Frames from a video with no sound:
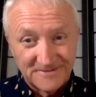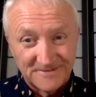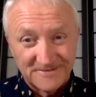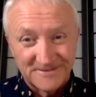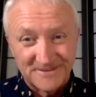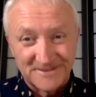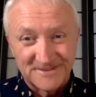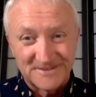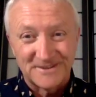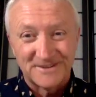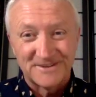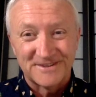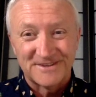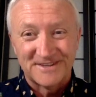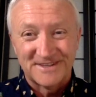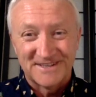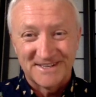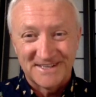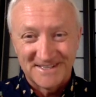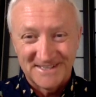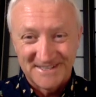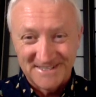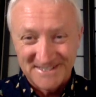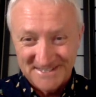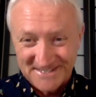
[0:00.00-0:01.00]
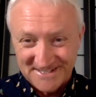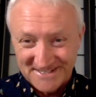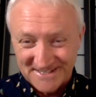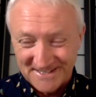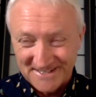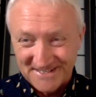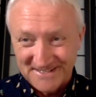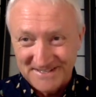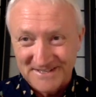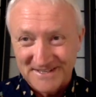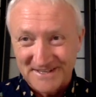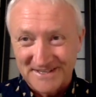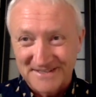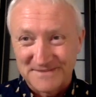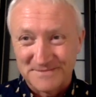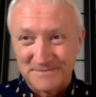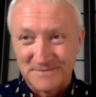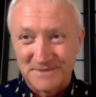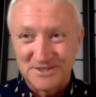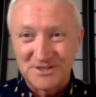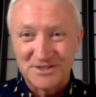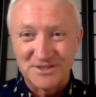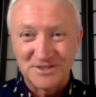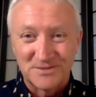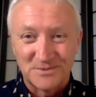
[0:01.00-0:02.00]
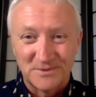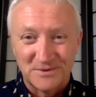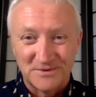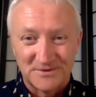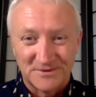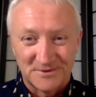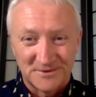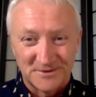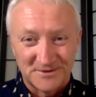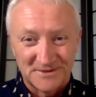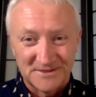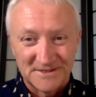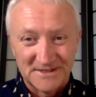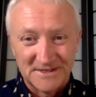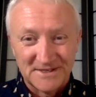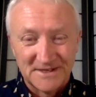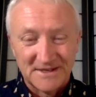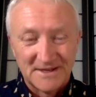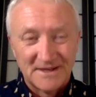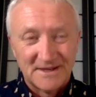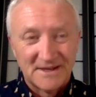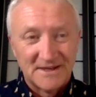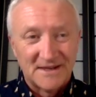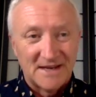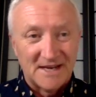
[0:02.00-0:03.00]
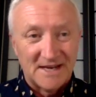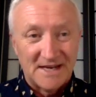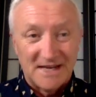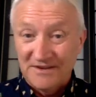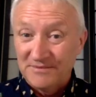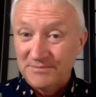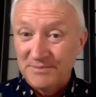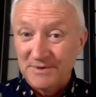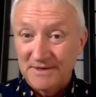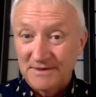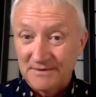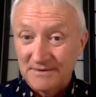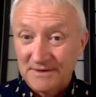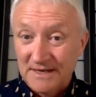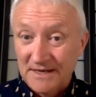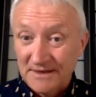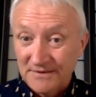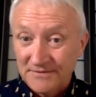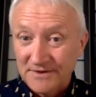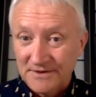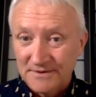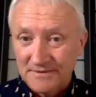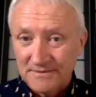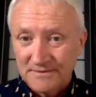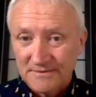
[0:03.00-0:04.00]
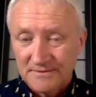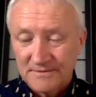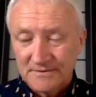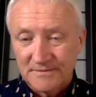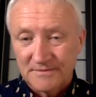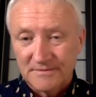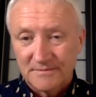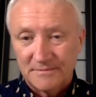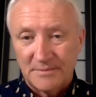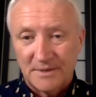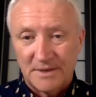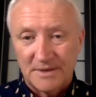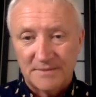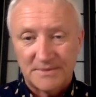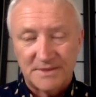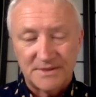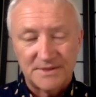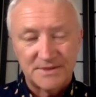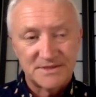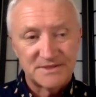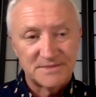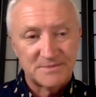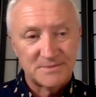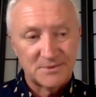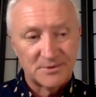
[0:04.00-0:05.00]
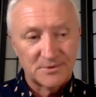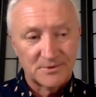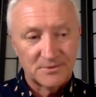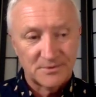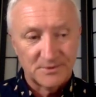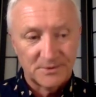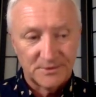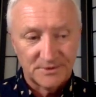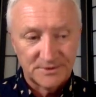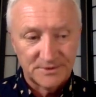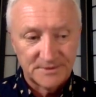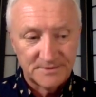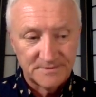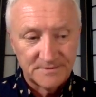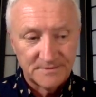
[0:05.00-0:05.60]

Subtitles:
At least as much as we've learned and have been given by the spirit world.